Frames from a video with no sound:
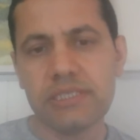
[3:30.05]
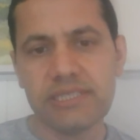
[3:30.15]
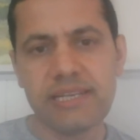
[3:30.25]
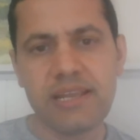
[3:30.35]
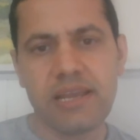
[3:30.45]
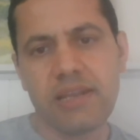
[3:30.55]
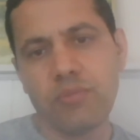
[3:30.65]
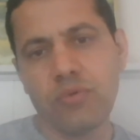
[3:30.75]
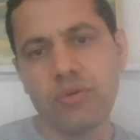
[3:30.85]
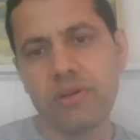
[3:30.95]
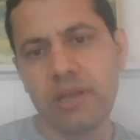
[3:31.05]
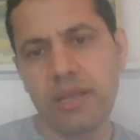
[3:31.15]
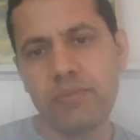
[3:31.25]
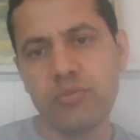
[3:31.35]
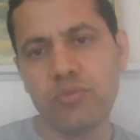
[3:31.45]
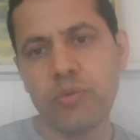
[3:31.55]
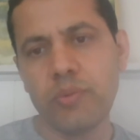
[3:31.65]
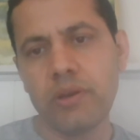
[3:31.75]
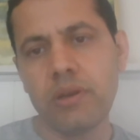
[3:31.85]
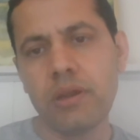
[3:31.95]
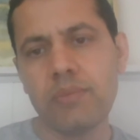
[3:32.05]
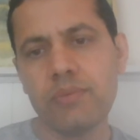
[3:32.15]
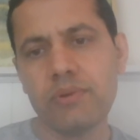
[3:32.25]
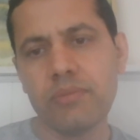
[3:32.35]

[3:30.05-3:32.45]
Still, I had more time to prepare after